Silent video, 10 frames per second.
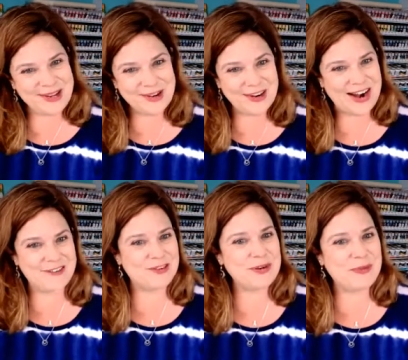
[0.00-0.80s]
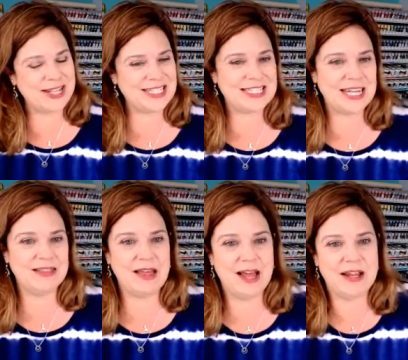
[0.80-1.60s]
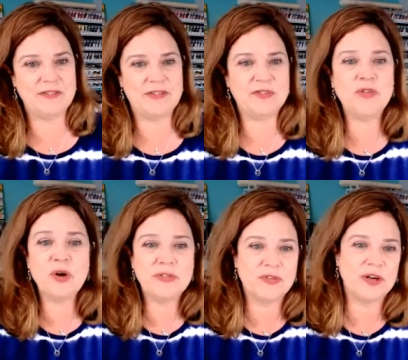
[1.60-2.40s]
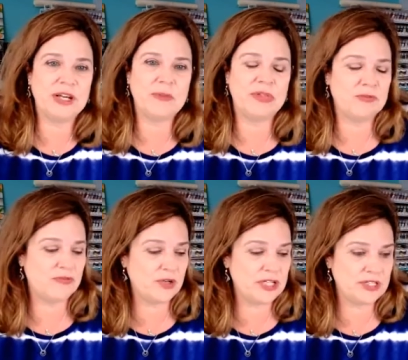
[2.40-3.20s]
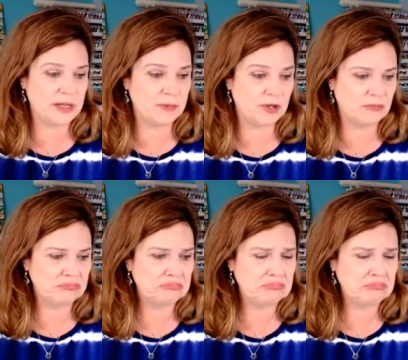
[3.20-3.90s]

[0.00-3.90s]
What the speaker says: here every Wednesday live for free with a free demo.